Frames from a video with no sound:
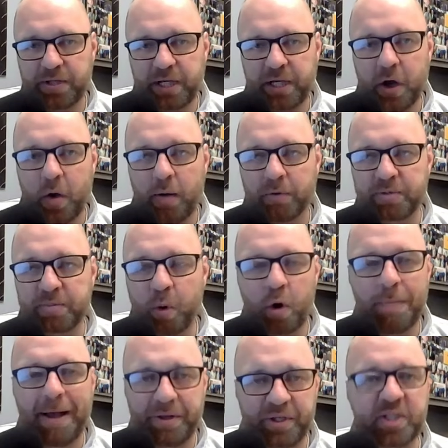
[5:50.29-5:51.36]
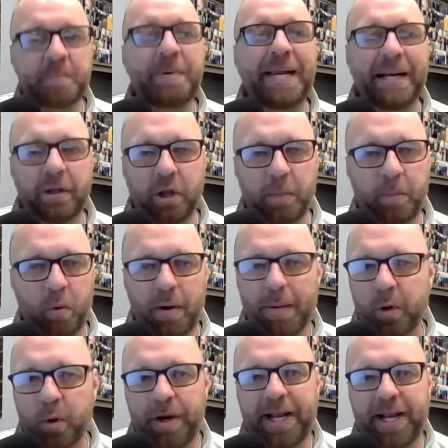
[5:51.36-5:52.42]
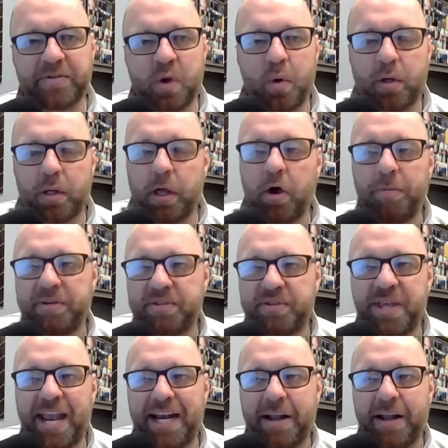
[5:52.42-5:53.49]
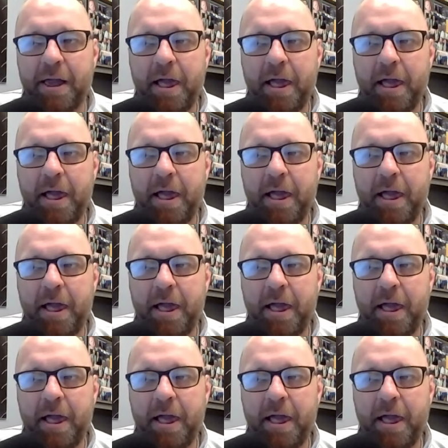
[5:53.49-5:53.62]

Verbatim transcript: You know, it was more about speed on the perimeter against Oklahoma State.